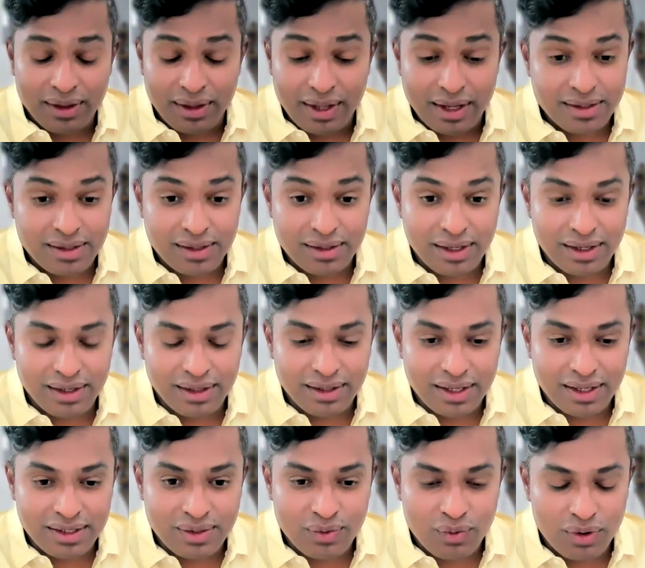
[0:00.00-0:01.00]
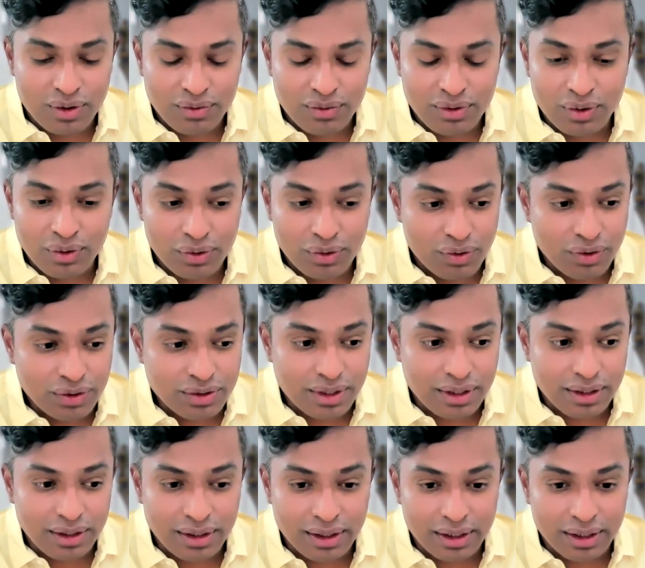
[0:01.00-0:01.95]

That's one of the good question.